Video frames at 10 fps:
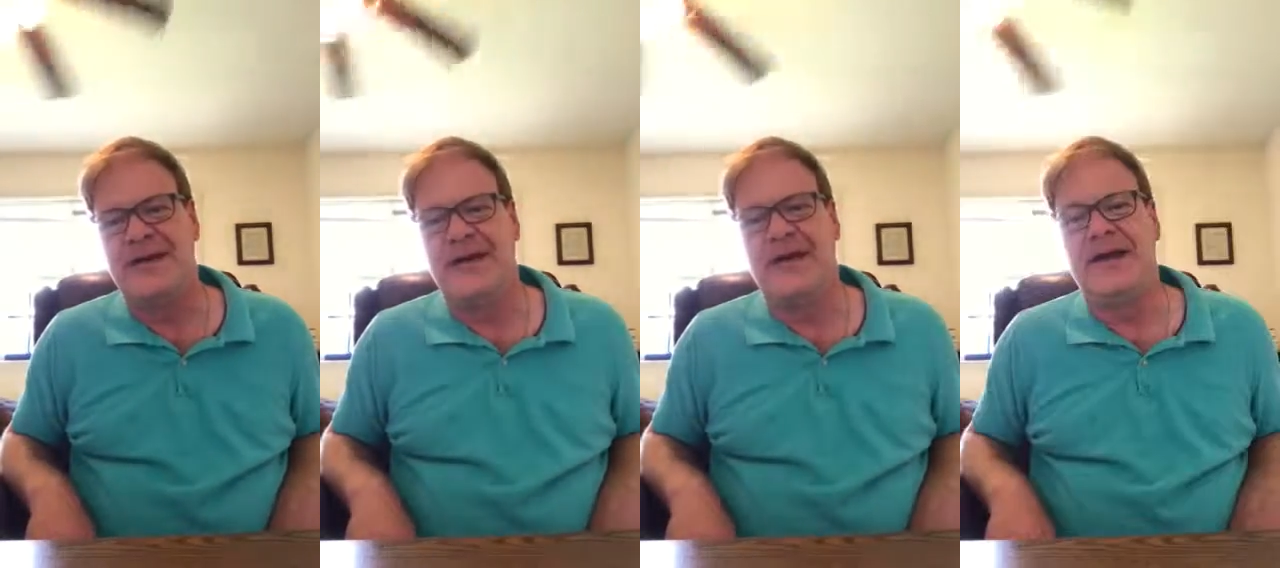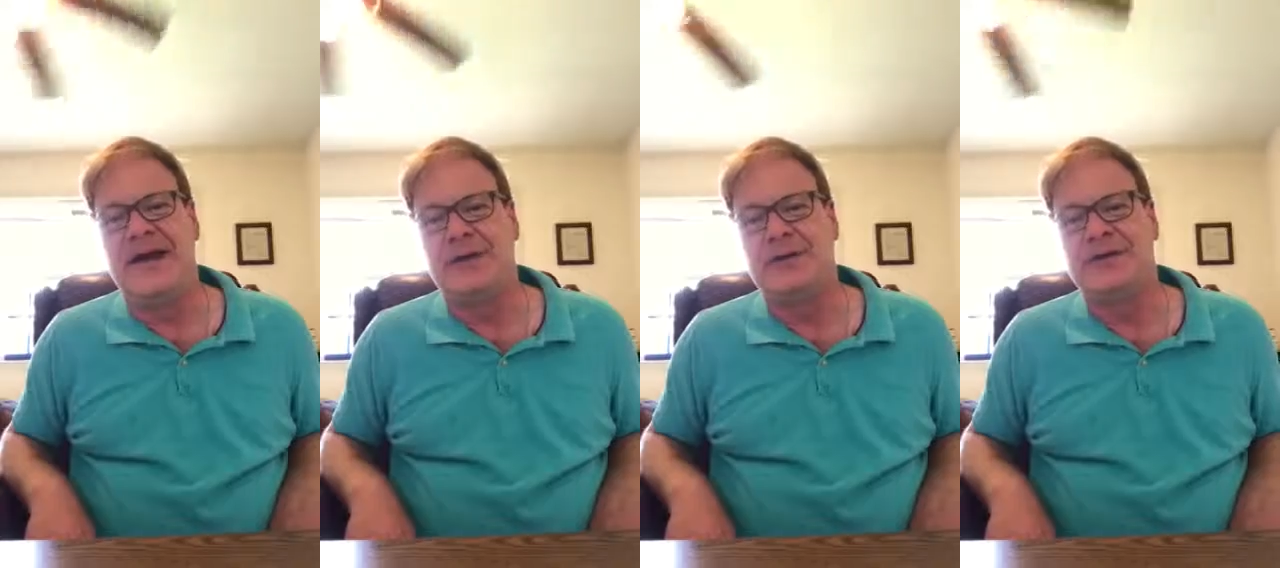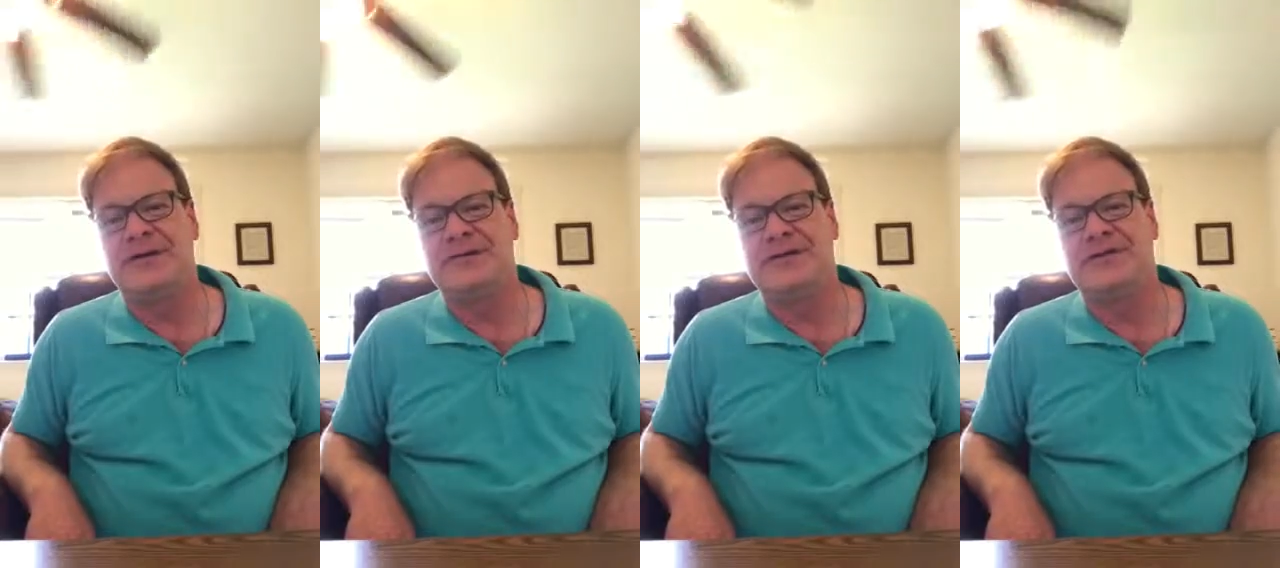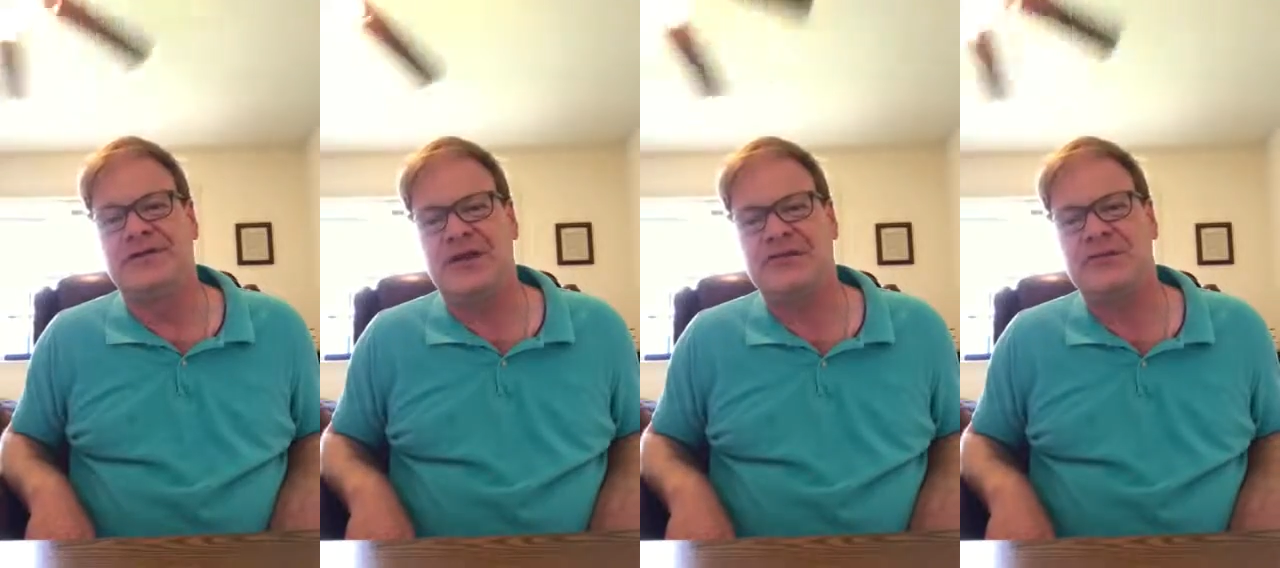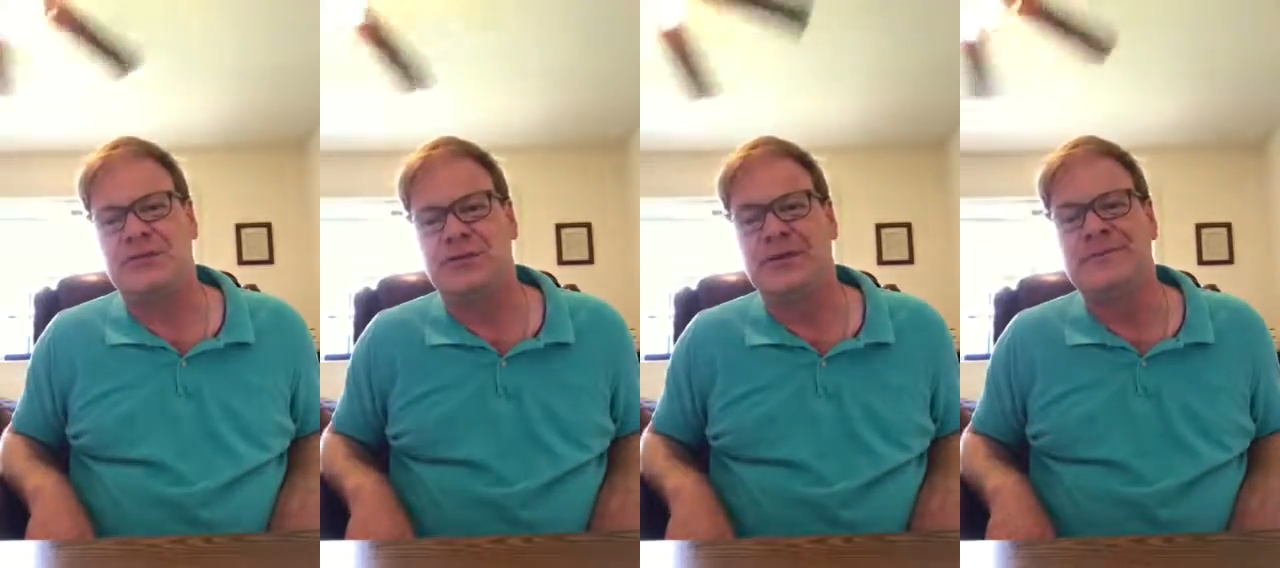our
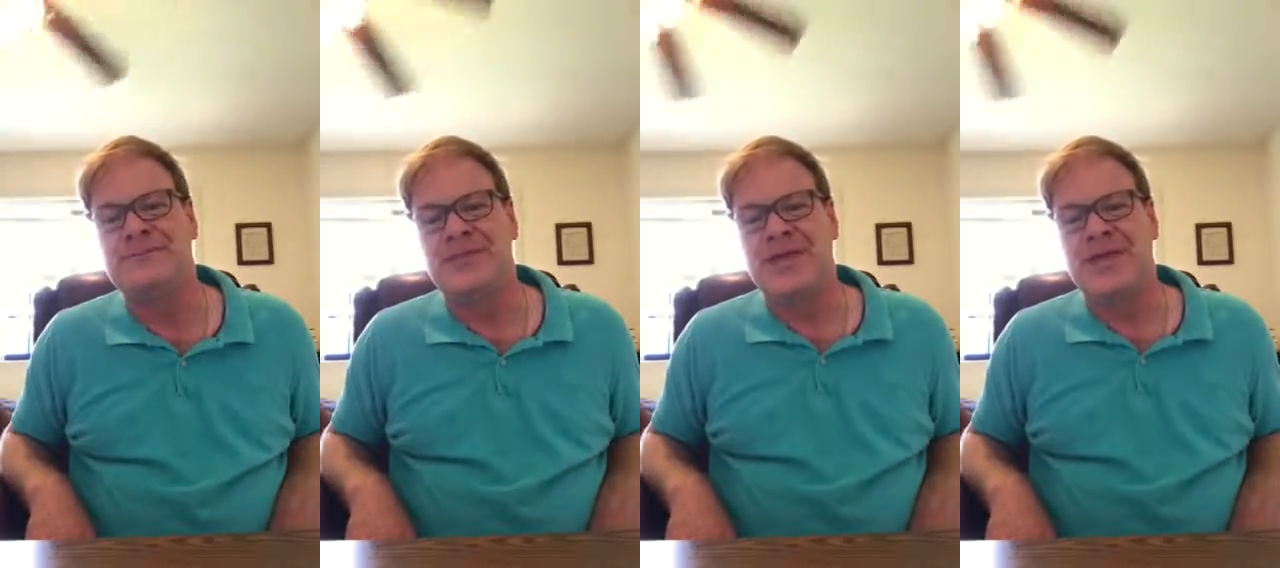discussion board.